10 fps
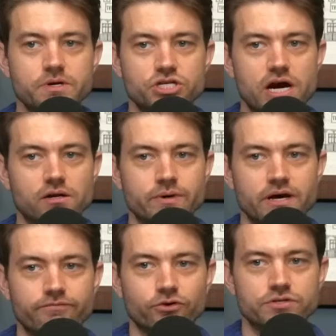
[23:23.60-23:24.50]
Timmy
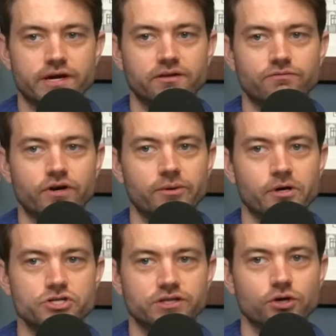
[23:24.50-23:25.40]
Chalamet feels like very
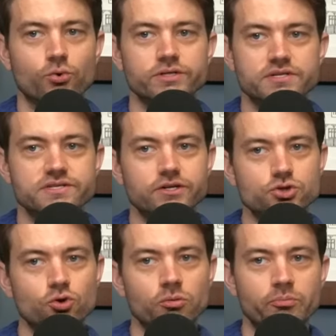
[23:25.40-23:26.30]
much like the
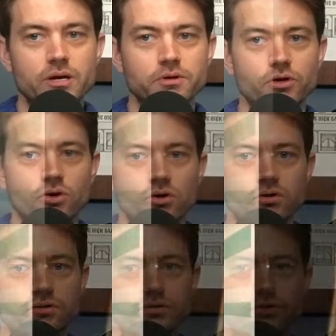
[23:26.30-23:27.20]
quintessential baby girl,